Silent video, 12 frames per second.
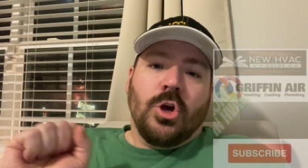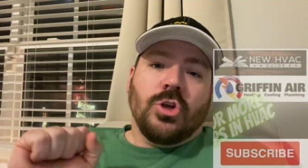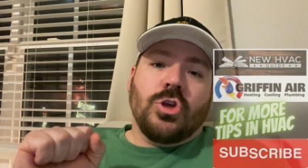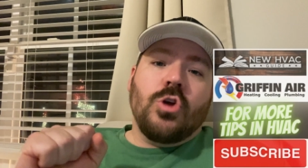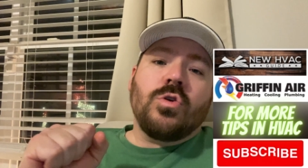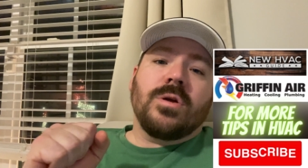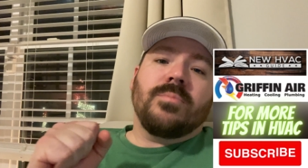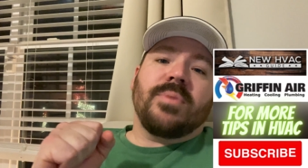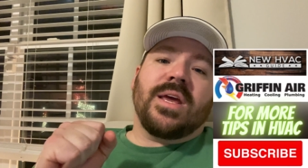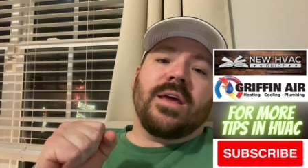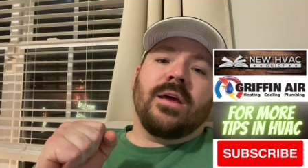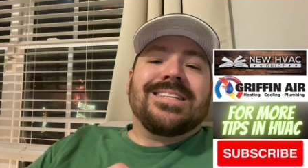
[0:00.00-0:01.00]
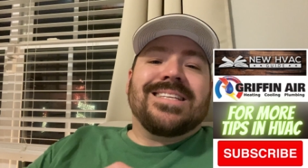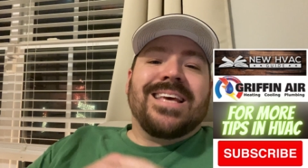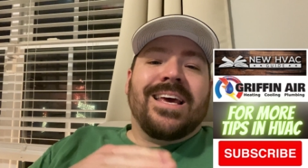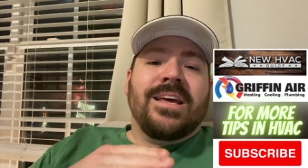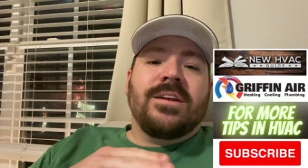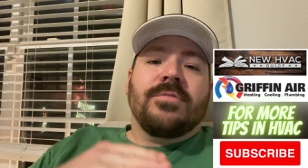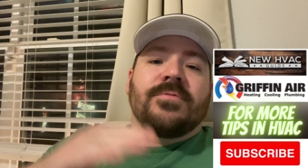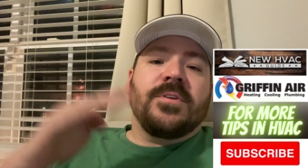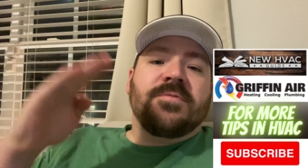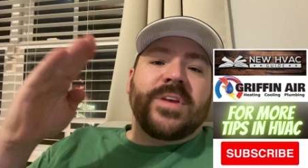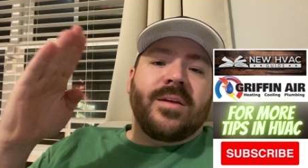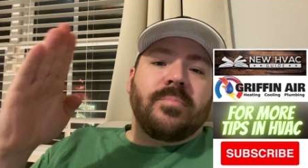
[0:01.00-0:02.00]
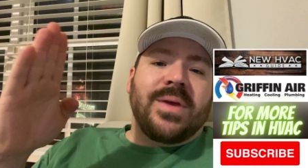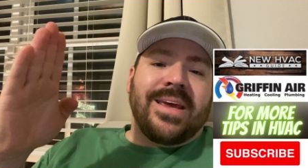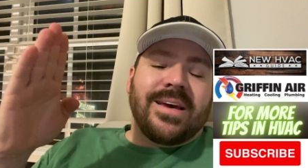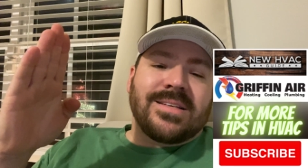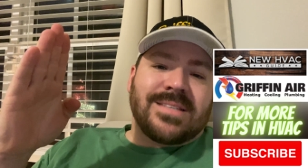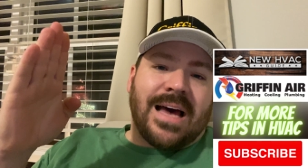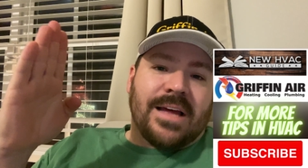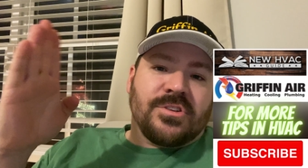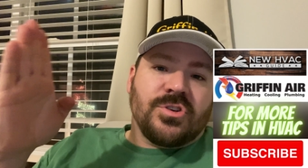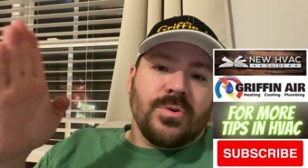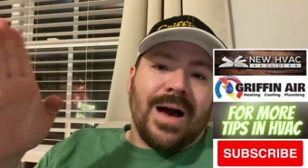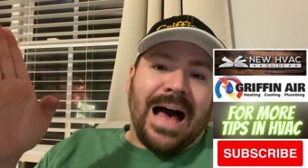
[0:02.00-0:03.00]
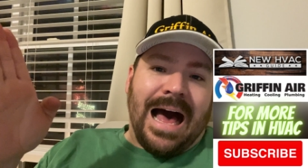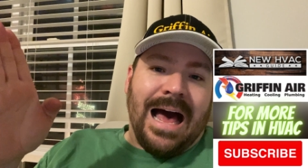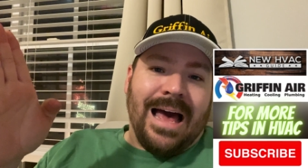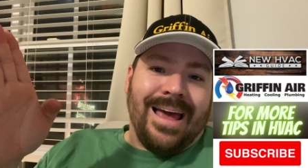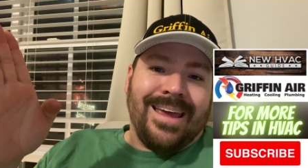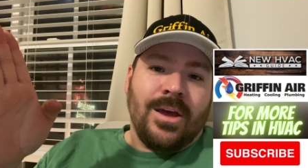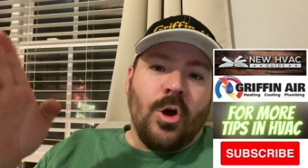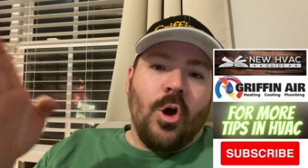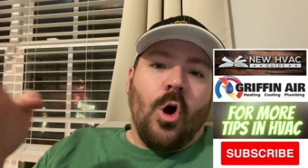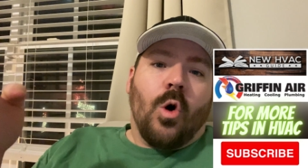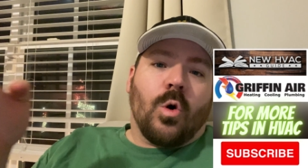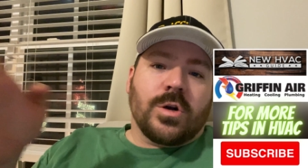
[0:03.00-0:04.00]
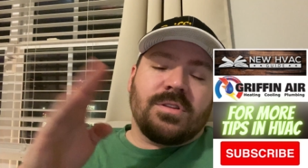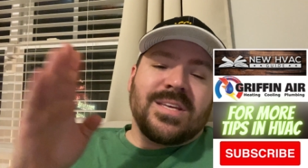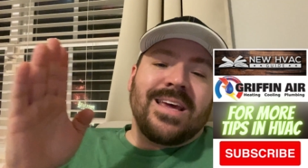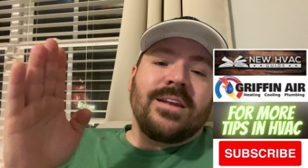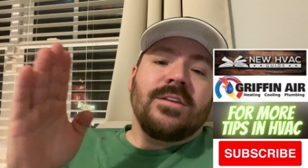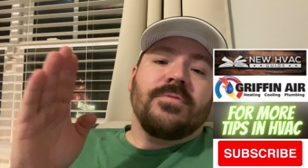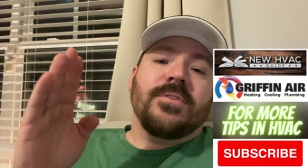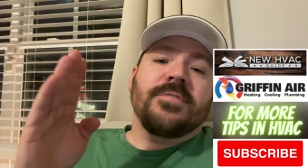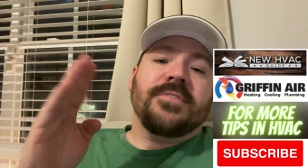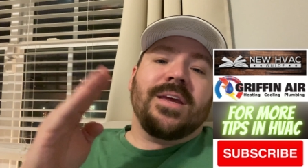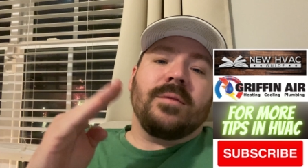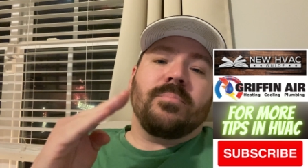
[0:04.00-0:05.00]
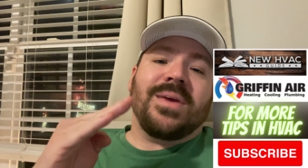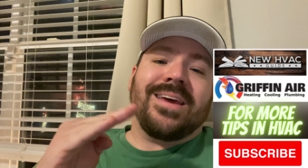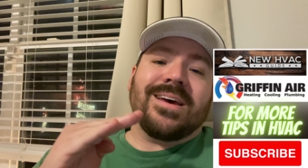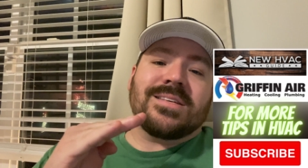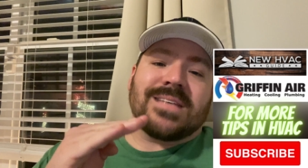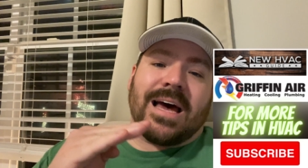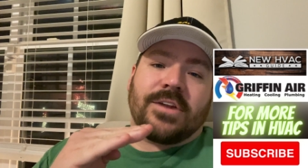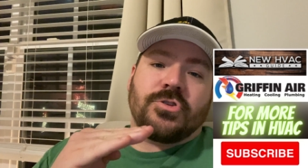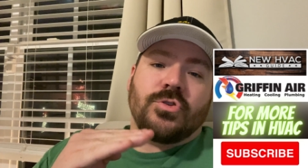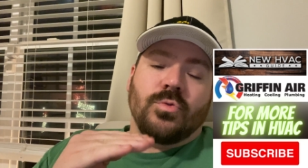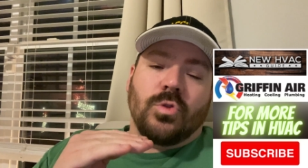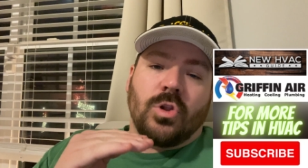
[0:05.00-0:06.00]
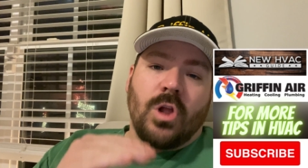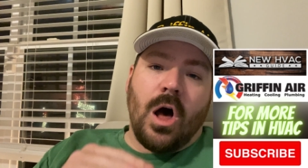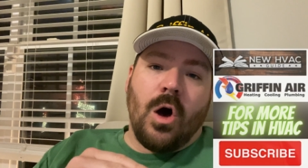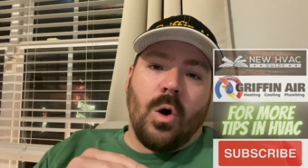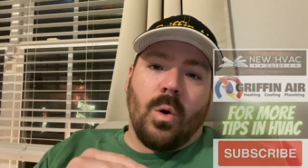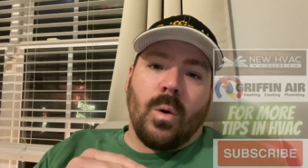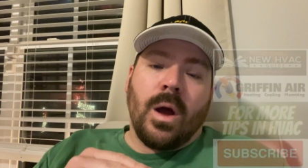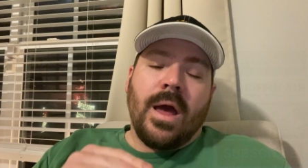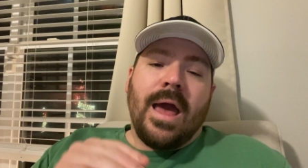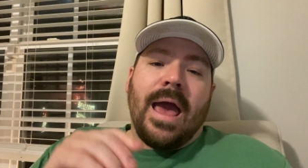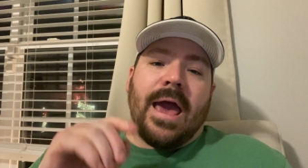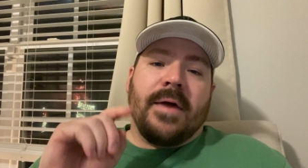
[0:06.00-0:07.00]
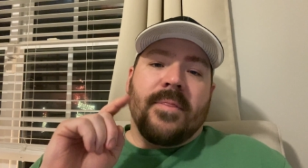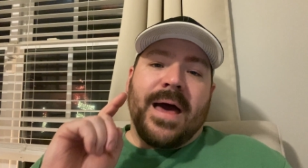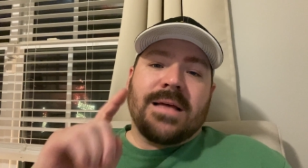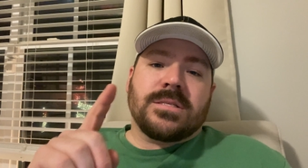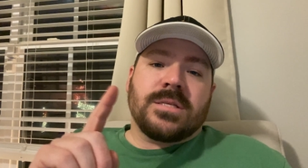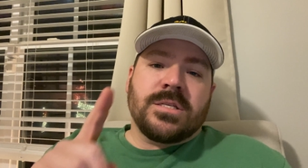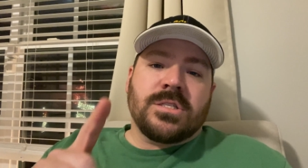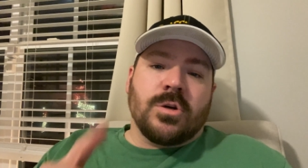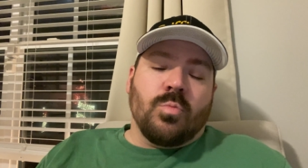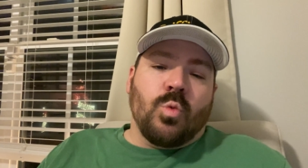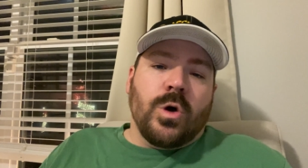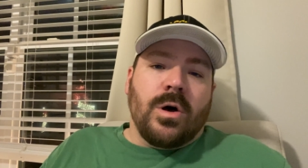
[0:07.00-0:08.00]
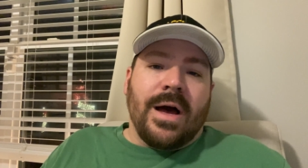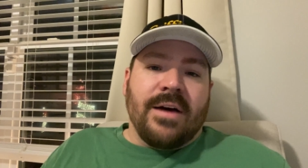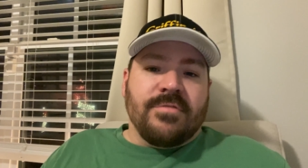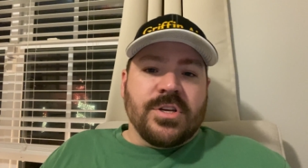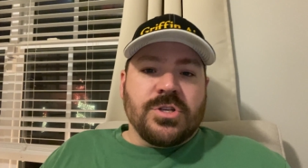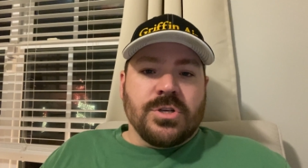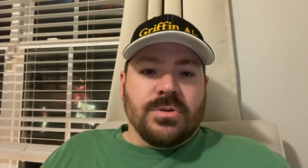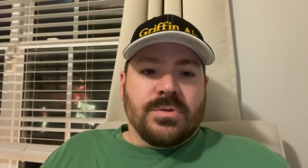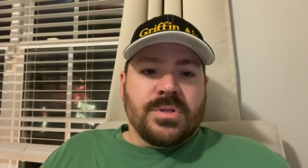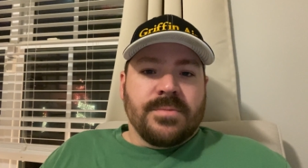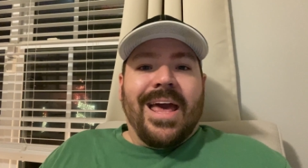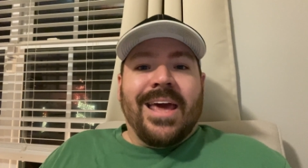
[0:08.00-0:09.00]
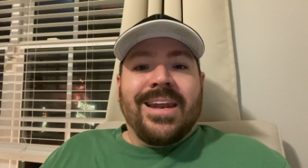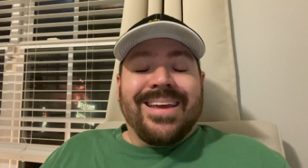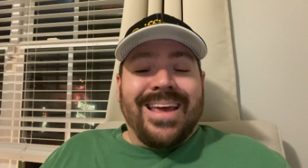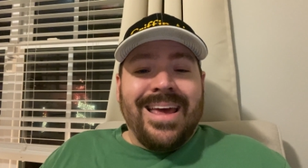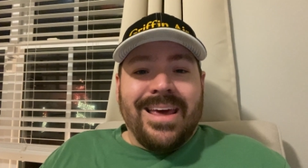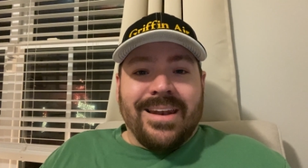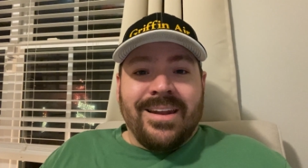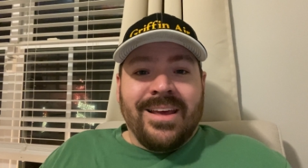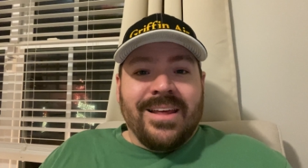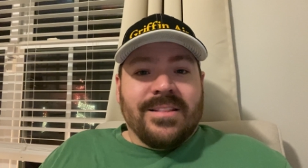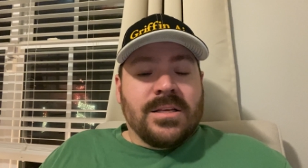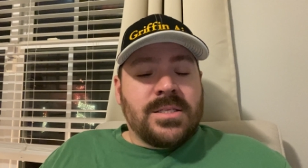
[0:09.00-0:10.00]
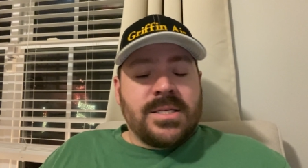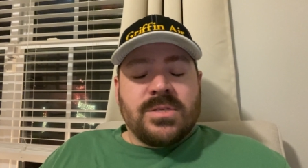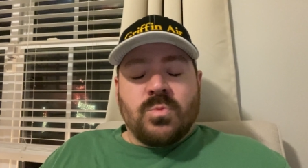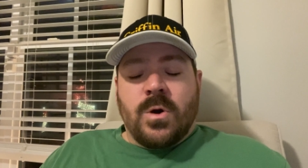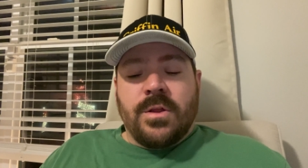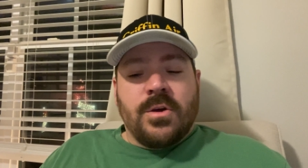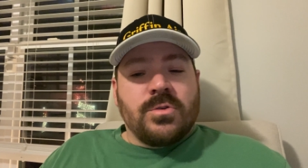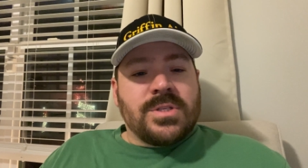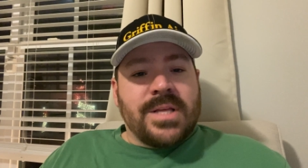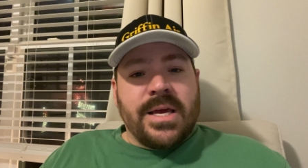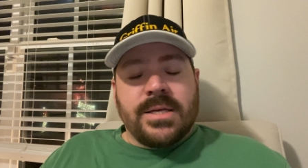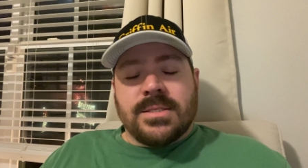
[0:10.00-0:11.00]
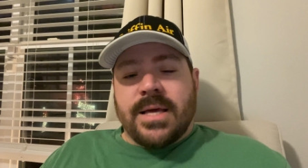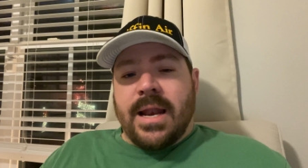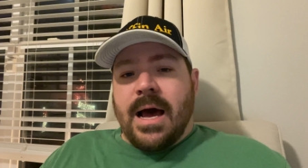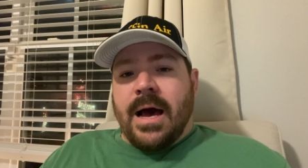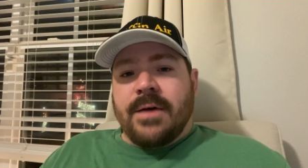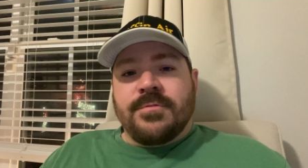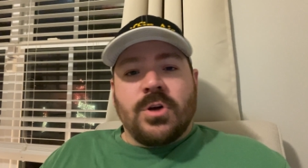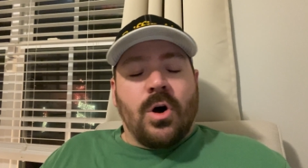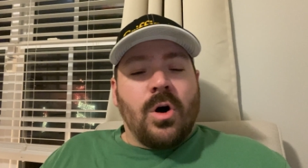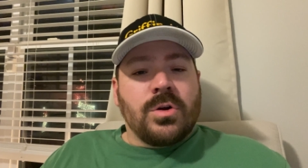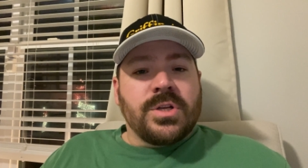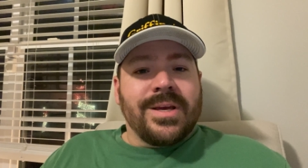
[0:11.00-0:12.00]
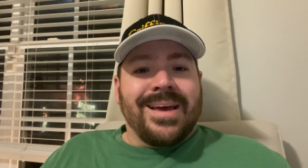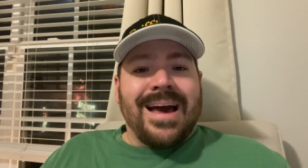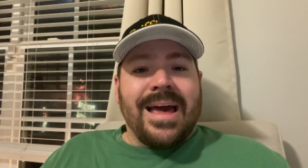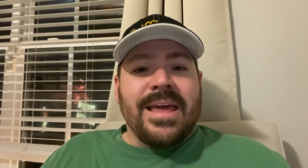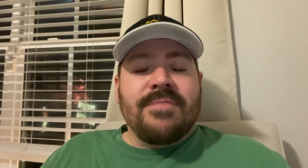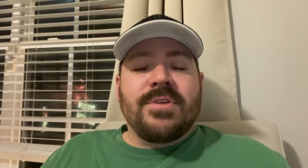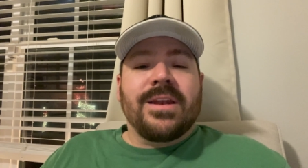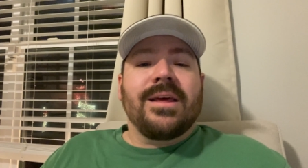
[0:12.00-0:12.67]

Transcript: You can be 10 to 15 PSI too high or 10 to 15 PSI too low and that system will have issues. And again, this is one of those things that I've talked to even